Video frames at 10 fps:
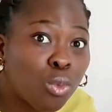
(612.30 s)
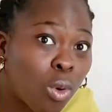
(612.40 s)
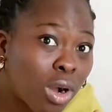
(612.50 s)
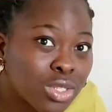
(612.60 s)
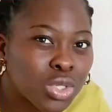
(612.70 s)

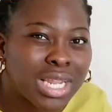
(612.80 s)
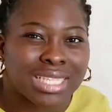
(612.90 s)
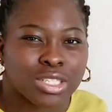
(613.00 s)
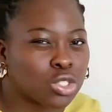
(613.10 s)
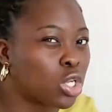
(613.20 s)
1, so
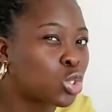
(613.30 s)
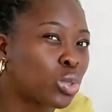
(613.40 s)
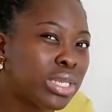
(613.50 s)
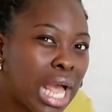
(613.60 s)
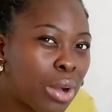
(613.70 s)
that it's not
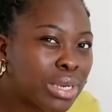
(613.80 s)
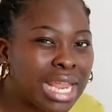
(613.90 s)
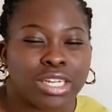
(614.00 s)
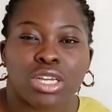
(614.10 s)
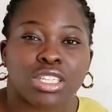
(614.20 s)
too loud
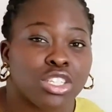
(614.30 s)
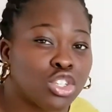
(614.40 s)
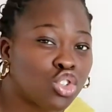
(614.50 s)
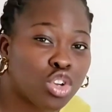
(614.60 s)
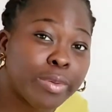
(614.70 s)
and it doesn't
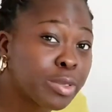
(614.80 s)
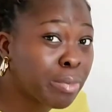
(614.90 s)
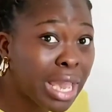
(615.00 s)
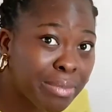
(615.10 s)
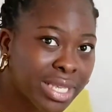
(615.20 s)
disrupt
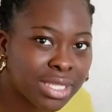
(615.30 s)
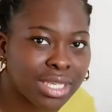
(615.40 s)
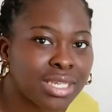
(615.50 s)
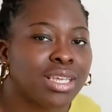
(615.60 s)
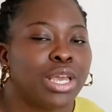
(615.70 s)
my
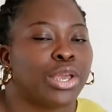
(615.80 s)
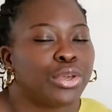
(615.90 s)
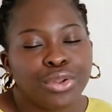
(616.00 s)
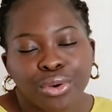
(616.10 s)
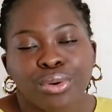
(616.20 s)
meeting,
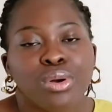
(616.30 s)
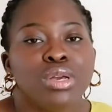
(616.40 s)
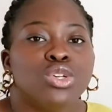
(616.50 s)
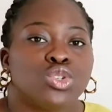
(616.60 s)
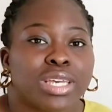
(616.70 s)
you know.
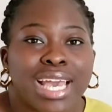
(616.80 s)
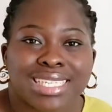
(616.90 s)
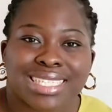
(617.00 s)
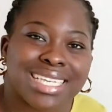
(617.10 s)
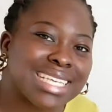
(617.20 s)
So
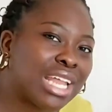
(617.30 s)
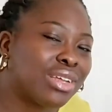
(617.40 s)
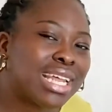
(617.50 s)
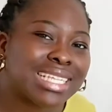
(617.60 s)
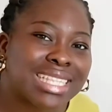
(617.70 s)
yes, that's
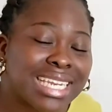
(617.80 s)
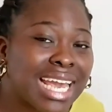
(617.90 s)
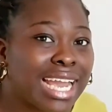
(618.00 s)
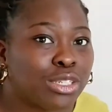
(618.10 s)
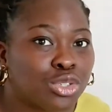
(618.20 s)
another thing
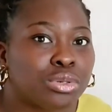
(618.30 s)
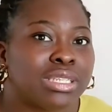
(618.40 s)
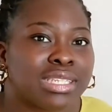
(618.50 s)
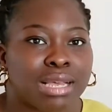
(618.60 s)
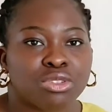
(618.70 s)
I do
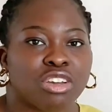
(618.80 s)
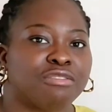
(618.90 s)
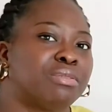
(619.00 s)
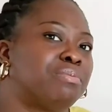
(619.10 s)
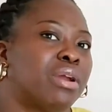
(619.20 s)
in terms of
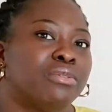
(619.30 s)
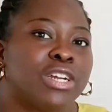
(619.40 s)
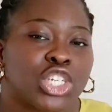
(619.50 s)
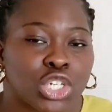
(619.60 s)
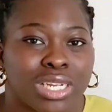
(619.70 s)

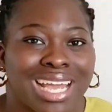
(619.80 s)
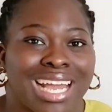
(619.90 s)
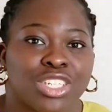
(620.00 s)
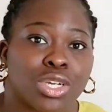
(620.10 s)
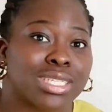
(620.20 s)
preparation
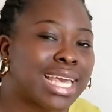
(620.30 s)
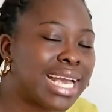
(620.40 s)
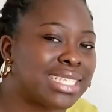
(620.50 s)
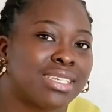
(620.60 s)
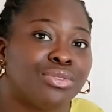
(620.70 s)
and just
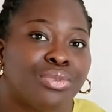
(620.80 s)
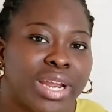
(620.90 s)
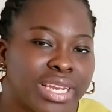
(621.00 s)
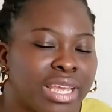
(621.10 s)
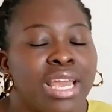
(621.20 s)
getting
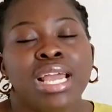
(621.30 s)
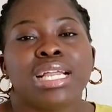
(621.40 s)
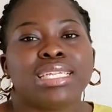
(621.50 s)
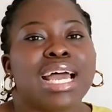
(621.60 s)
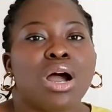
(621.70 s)
ready.
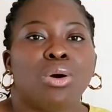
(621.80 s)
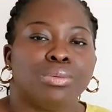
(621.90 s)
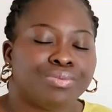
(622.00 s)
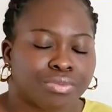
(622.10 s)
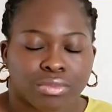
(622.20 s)
Now,
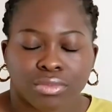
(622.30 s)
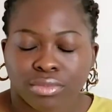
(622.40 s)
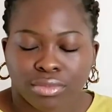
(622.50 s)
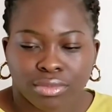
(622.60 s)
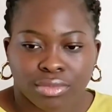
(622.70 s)

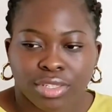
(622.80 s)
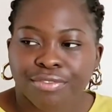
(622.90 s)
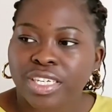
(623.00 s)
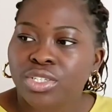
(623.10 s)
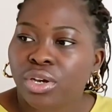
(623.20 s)

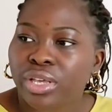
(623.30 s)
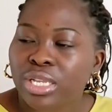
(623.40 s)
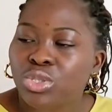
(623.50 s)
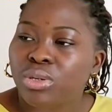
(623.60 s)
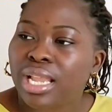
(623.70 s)
Victor,
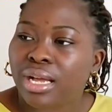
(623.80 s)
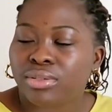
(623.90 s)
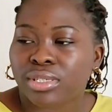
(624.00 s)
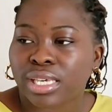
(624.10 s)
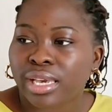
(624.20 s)
you're too
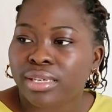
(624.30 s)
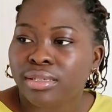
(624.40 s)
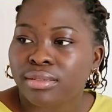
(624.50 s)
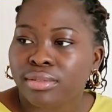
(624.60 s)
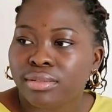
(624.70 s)
loud, okay?